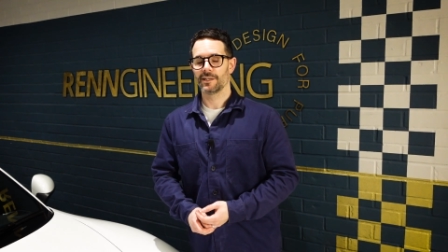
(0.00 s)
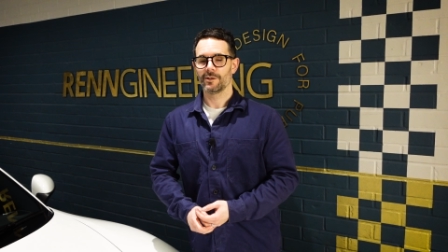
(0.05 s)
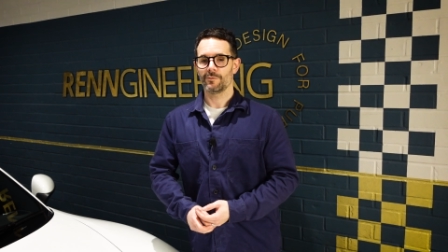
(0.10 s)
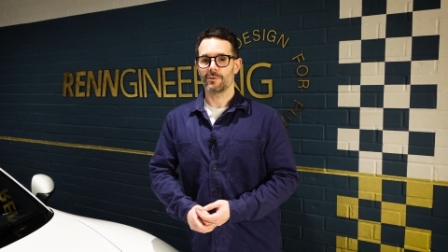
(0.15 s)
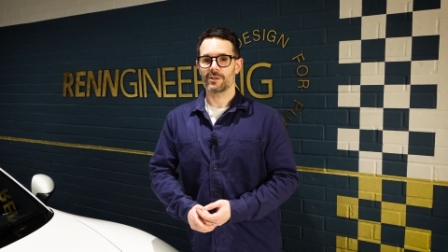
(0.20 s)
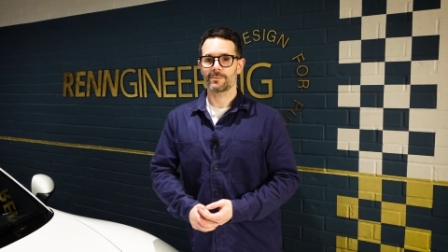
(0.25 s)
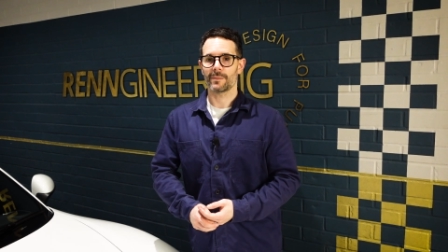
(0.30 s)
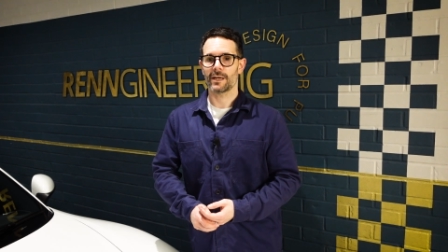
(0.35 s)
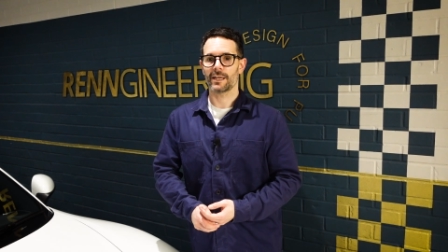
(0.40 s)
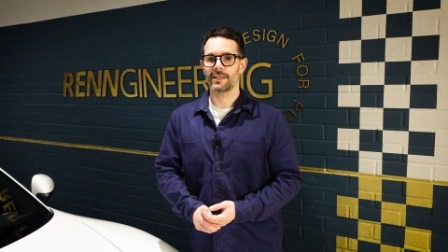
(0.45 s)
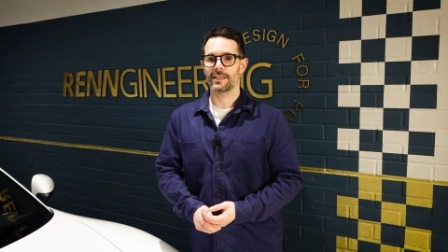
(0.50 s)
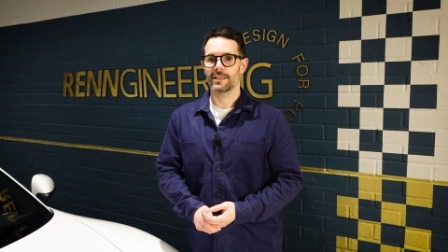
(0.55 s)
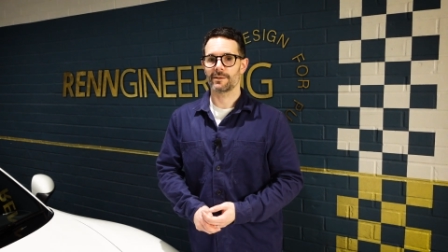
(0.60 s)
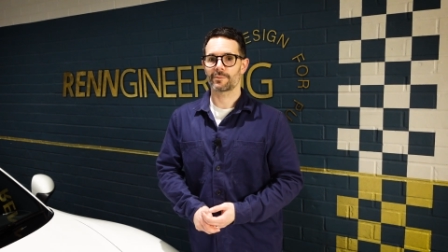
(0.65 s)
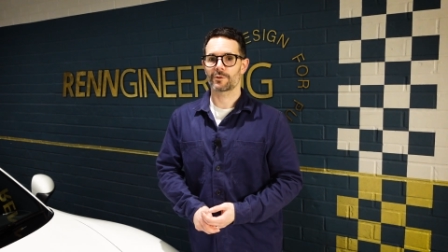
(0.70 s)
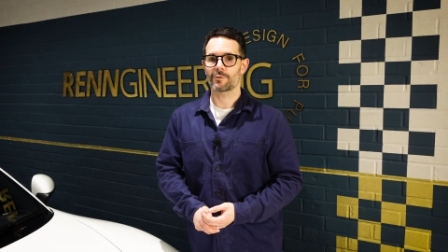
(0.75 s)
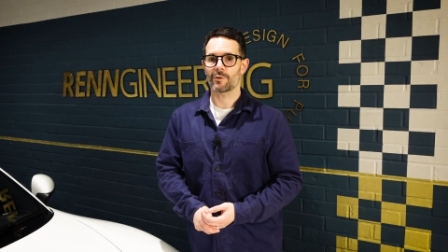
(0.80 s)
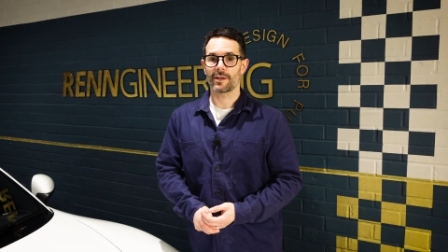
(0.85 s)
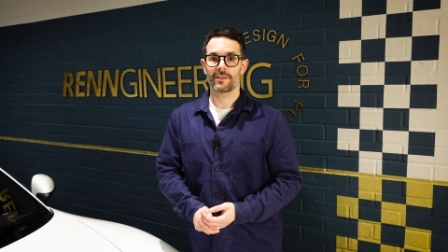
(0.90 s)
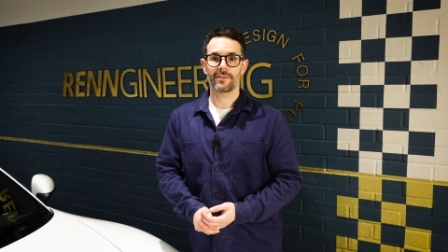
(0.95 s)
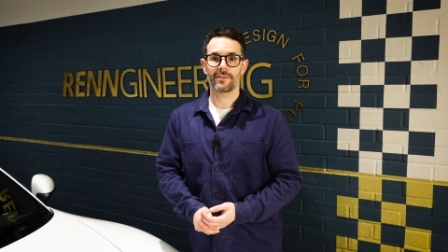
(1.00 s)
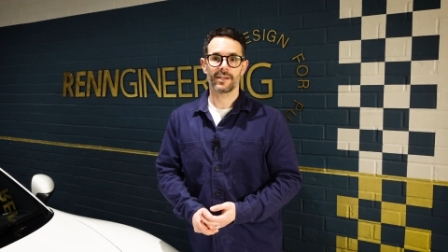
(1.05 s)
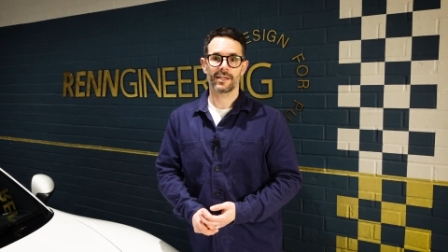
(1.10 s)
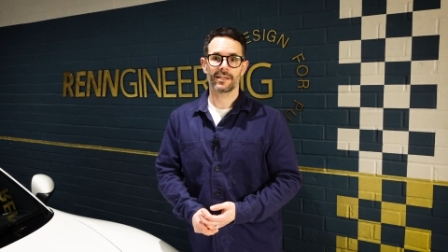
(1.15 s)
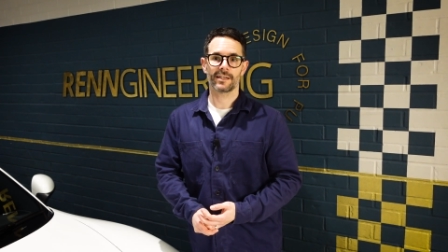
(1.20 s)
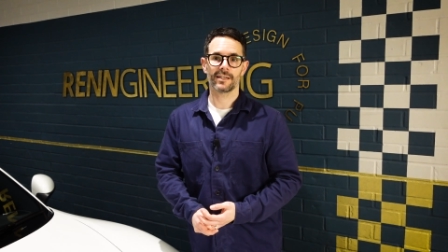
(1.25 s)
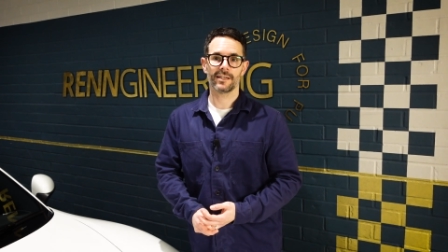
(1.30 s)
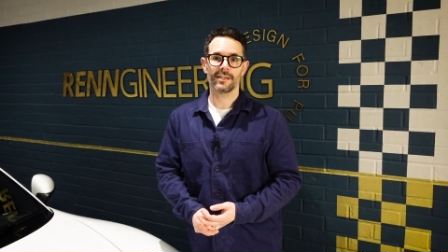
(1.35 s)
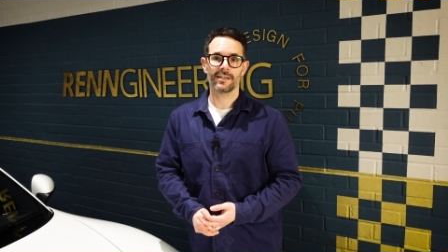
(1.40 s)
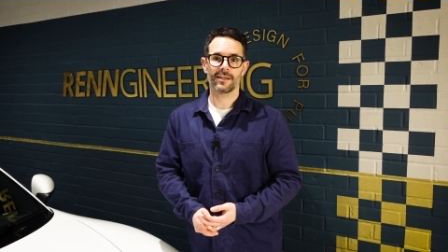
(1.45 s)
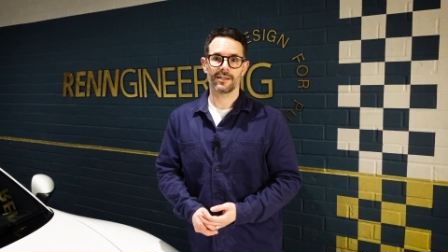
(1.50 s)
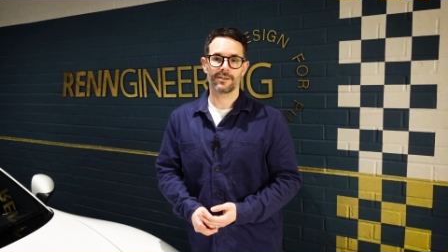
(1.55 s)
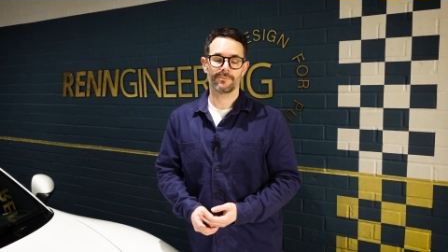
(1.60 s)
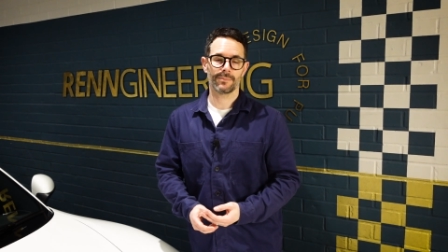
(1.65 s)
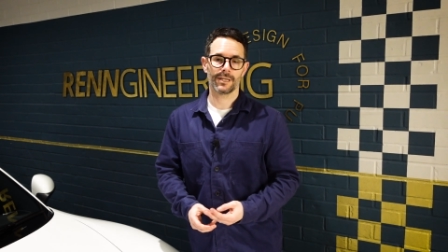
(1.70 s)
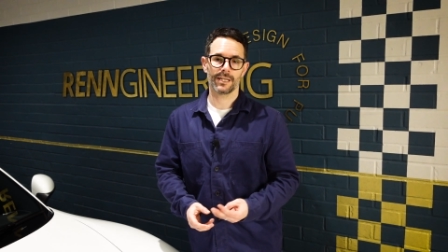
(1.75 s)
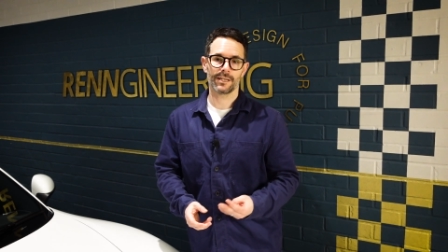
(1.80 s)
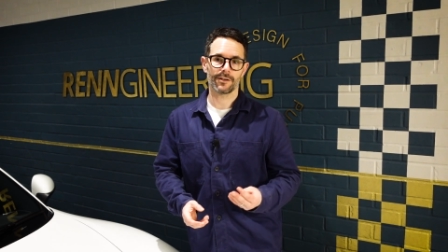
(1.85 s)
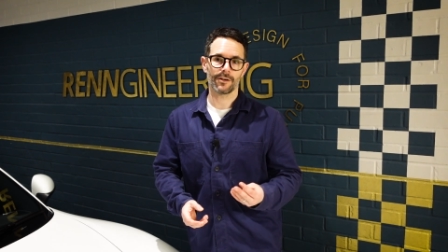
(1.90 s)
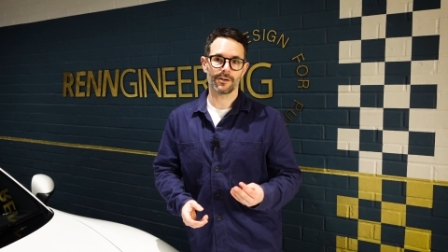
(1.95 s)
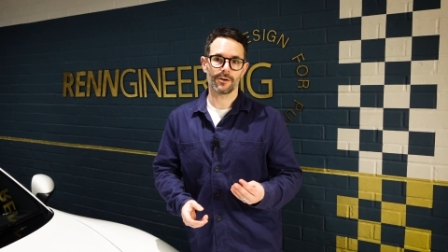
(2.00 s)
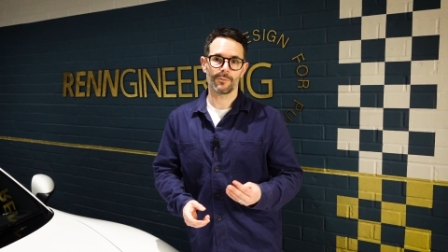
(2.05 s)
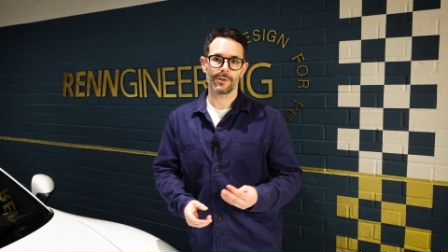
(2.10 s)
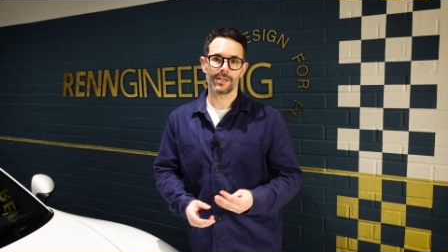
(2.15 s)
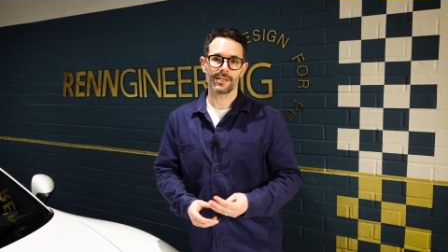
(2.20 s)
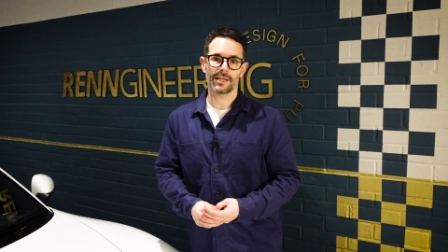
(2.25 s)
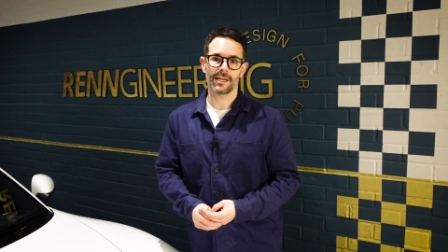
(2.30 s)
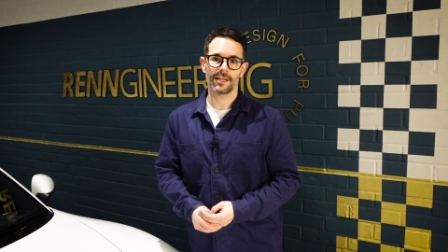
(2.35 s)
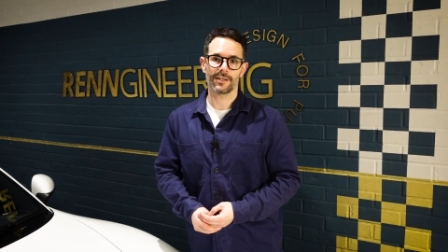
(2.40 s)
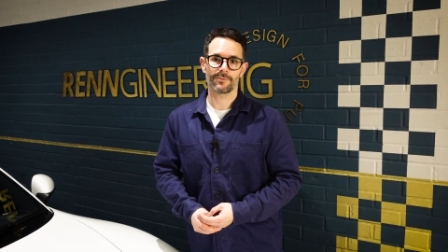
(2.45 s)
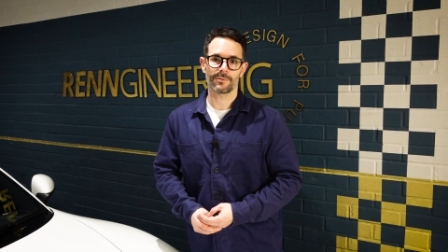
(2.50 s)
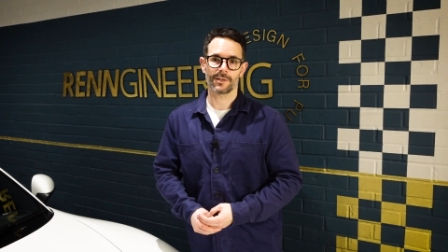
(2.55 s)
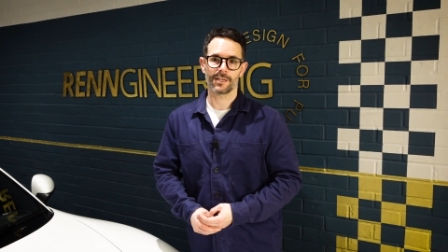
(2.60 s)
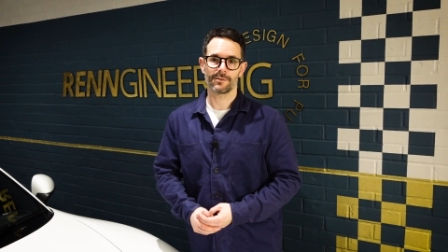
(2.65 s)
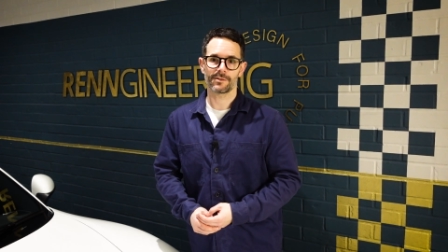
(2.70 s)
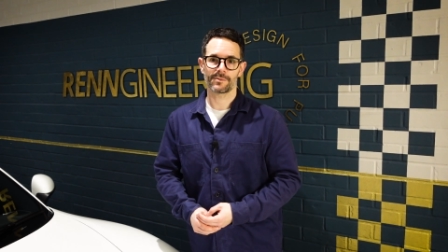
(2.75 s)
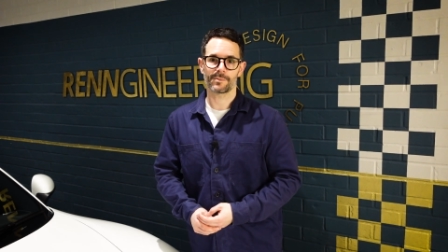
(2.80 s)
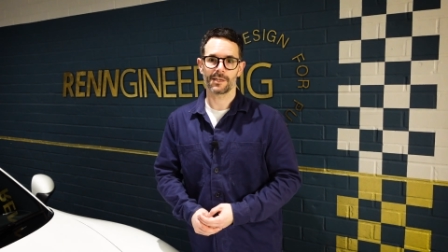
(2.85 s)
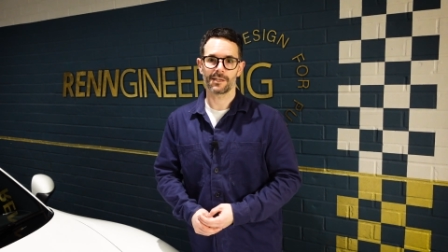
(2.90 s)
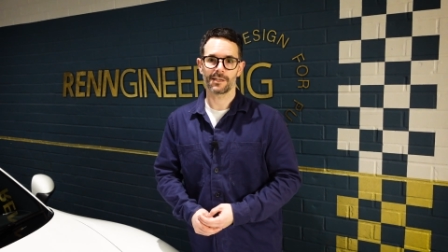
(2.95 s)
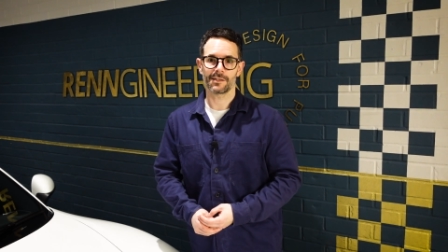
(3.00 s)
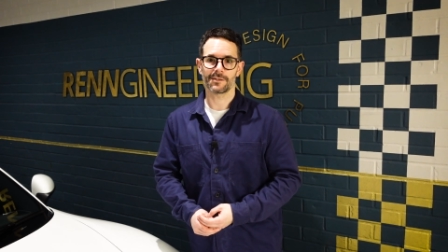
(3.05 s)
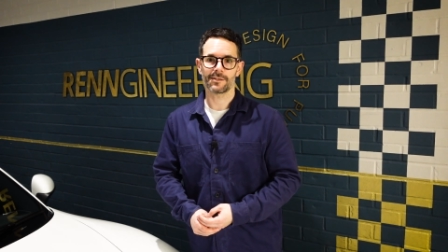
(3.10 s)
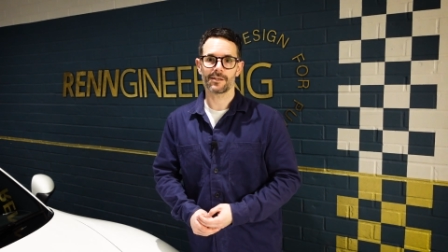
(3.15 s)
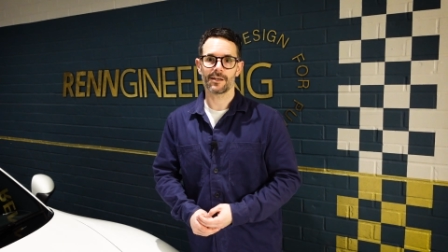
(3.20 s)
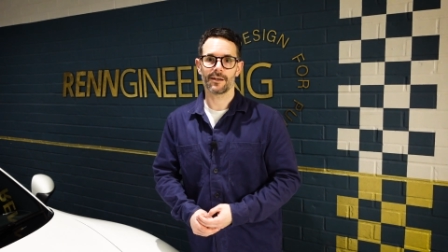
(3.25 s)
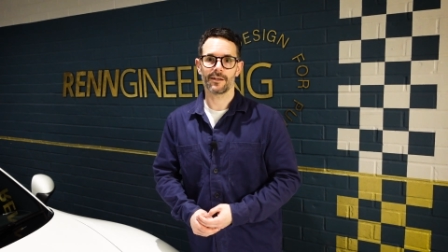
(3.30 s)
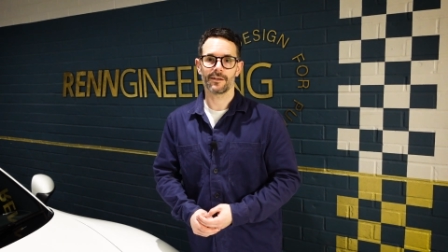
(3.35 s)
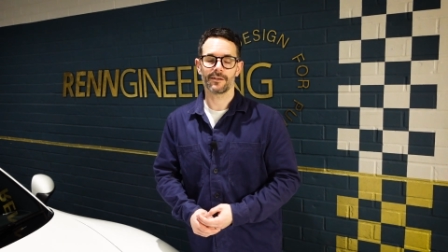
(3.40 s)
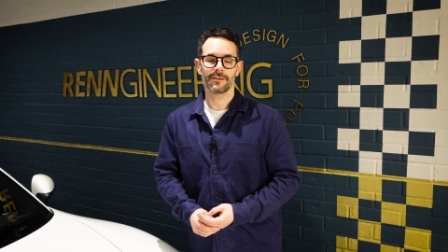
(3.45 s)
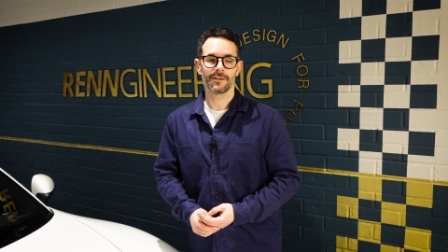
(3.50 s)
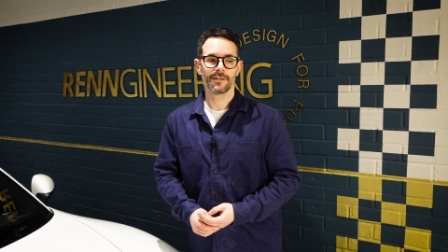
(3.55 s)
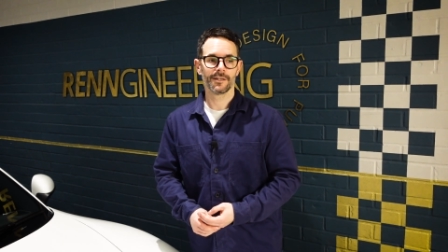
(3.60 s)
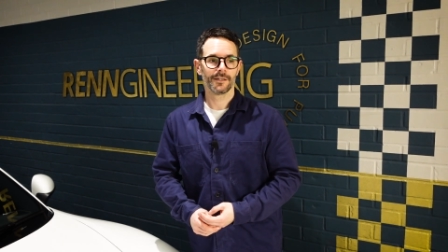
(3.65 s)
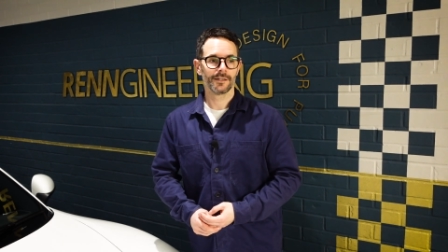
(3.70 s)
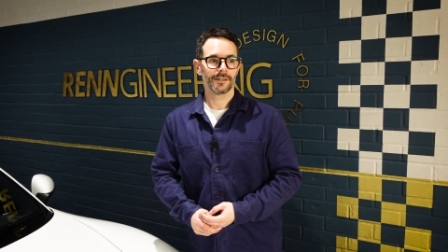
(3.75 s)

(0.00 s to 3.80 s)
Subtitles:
which made it quite thinky, and being at a weekend when it was being done,